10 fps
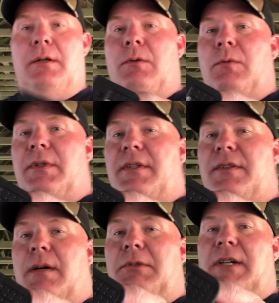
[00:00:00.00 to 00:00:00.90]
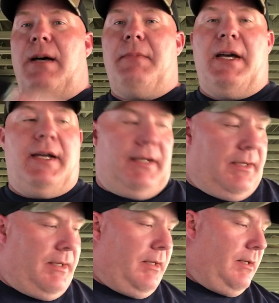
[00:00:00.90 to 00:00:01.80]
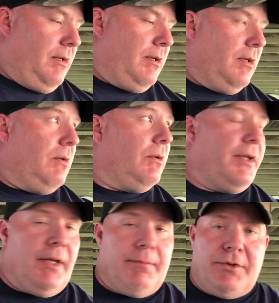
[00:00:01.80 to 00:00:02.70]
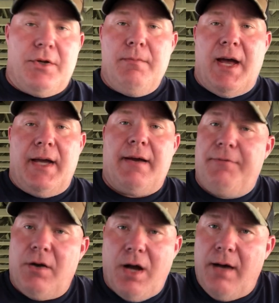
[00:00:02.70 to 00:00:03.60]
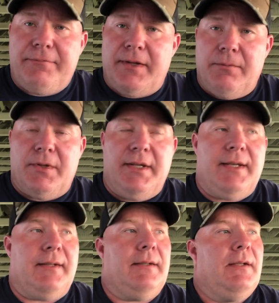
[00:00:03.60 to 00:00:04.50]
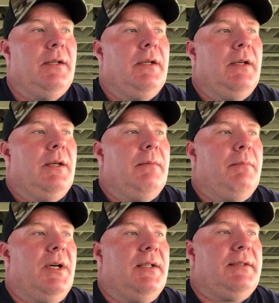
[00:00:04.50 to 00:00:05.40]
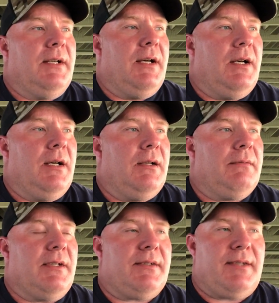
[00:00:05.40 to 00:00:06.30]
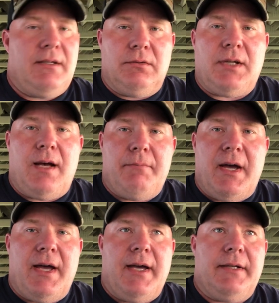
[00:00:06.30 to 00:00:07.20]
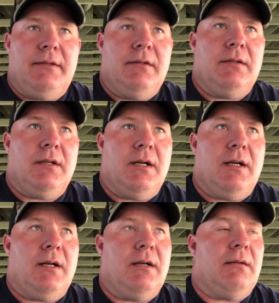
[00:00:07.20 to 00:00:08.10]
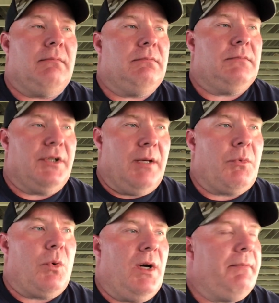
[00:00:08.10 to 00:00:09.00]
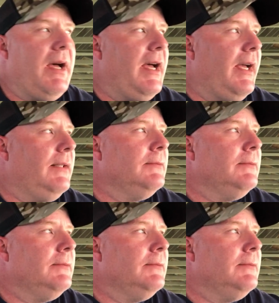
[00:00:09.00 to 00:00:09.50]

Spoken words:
with this double dot mag, the number 2 mag. I feel confident with it. But the single dot mag, the number 1 mag,